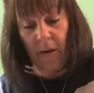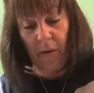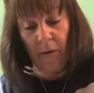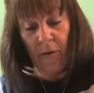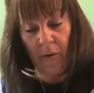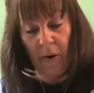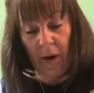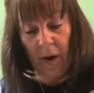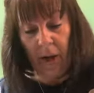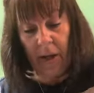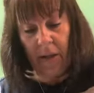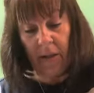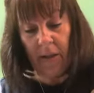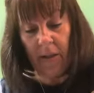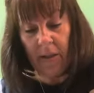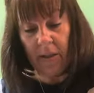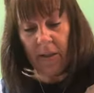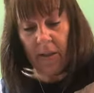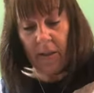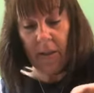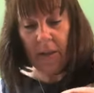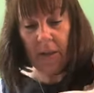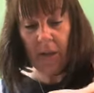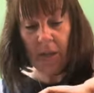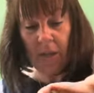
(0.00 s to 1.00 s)
Right,
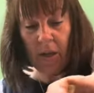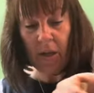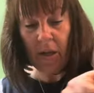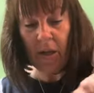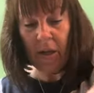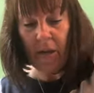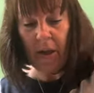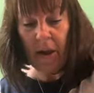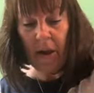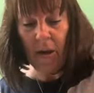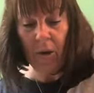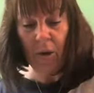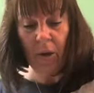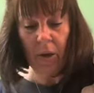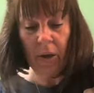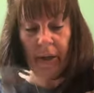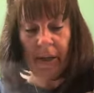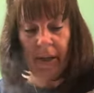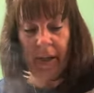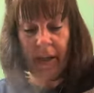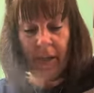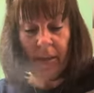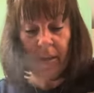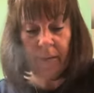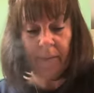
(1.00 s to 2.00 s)
stir that all
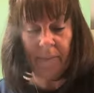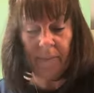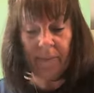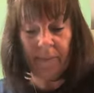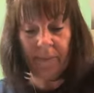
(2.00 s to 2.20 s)
in.